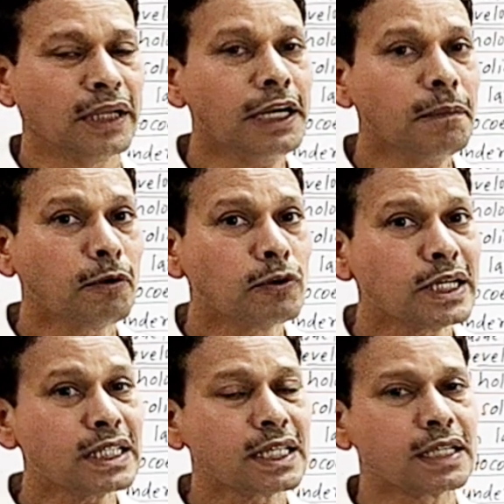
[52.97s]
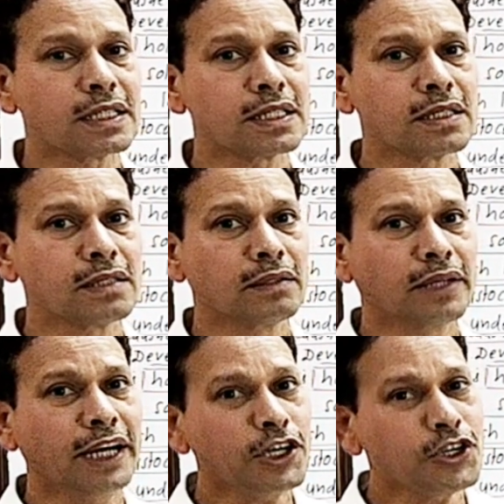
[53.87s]
It possesses,
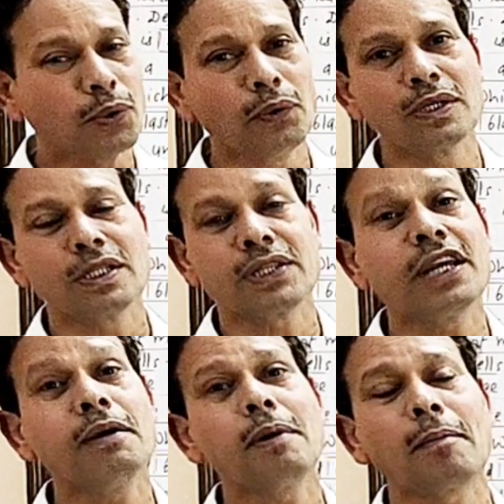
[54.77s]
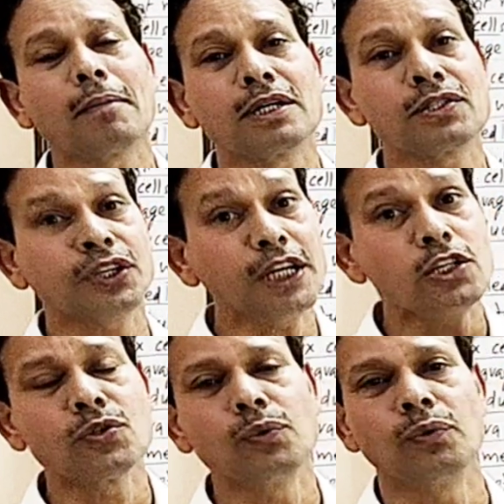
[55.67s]
it shows three members, three
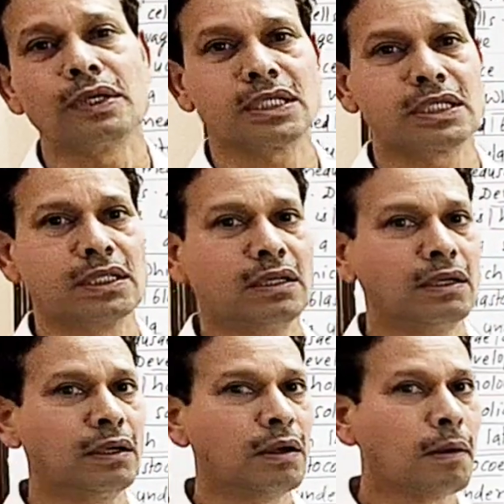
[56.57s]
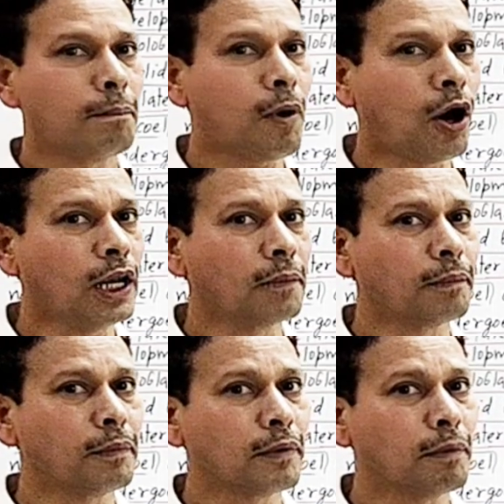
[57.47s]
zooids,
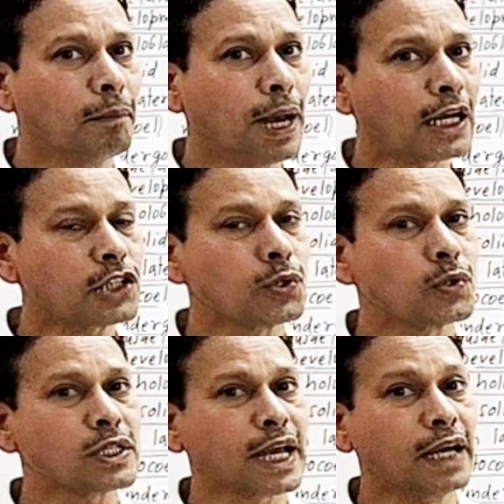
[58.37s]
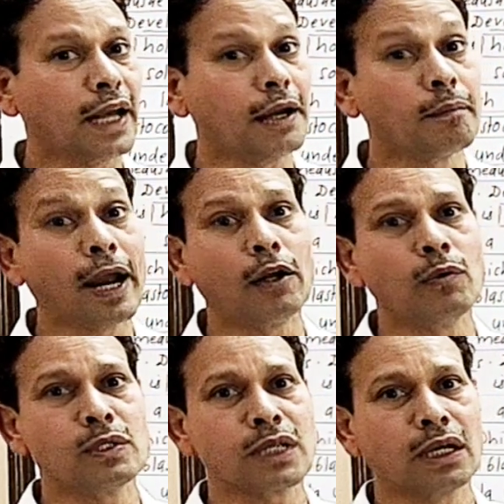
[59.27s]
polyp, blastocell and
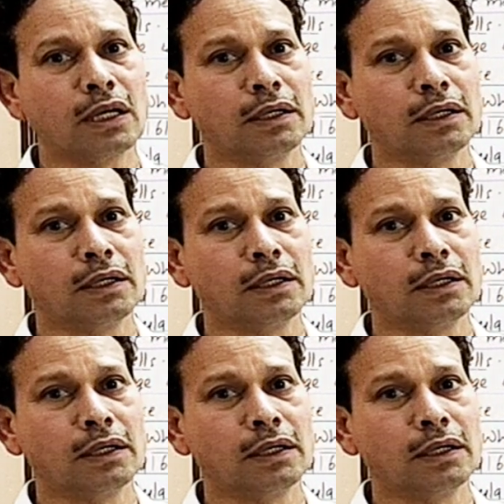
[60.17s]
medusa.